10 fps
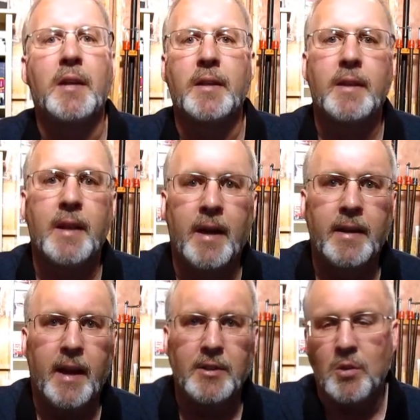
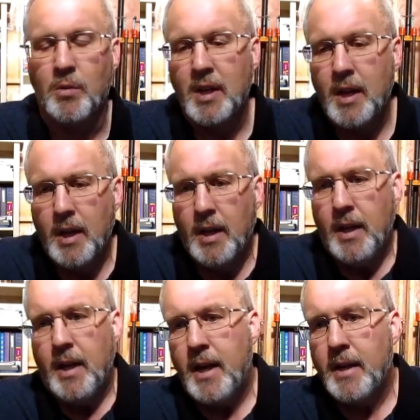and that. So,
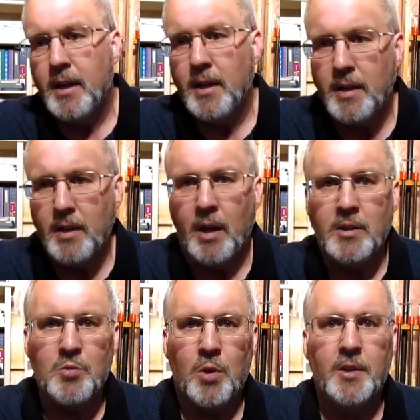and I
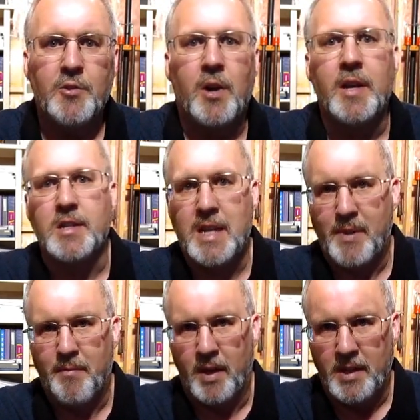just wanted to try and
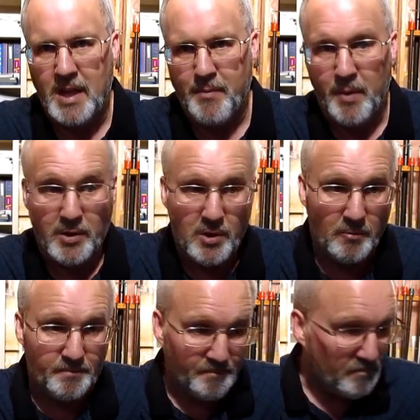step up my game a bit.
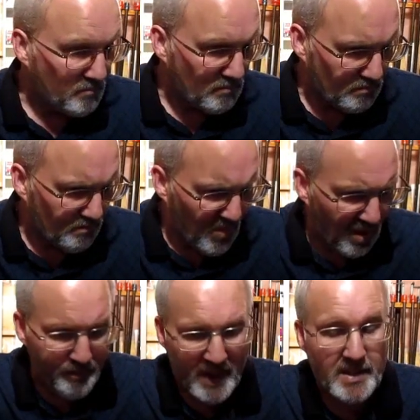So
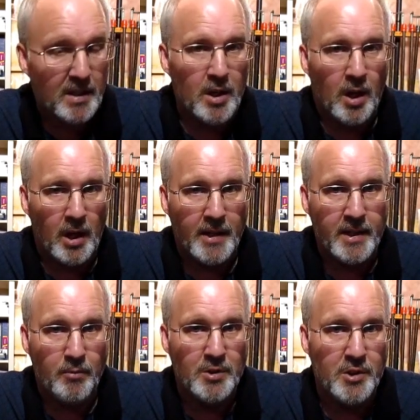basically all I
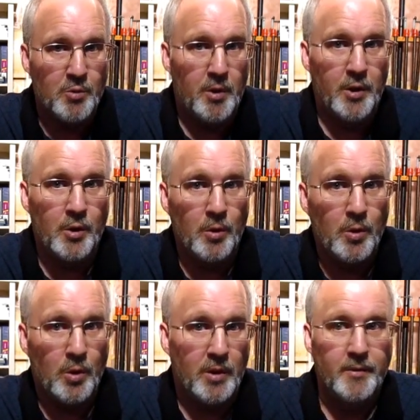did was just go into
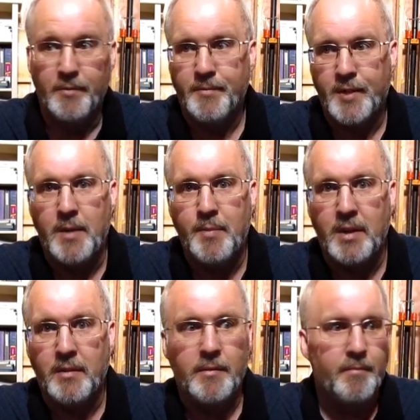Google and type
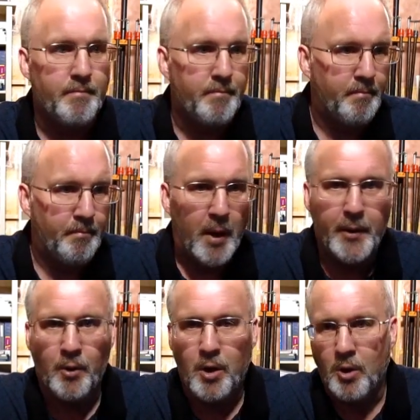in
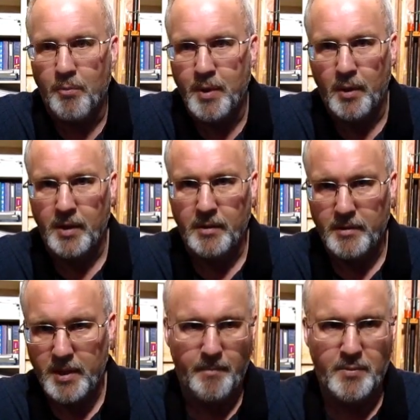model car building
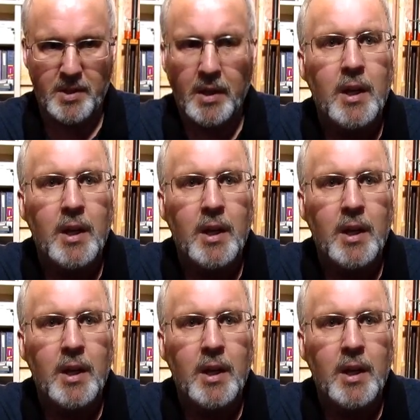tips,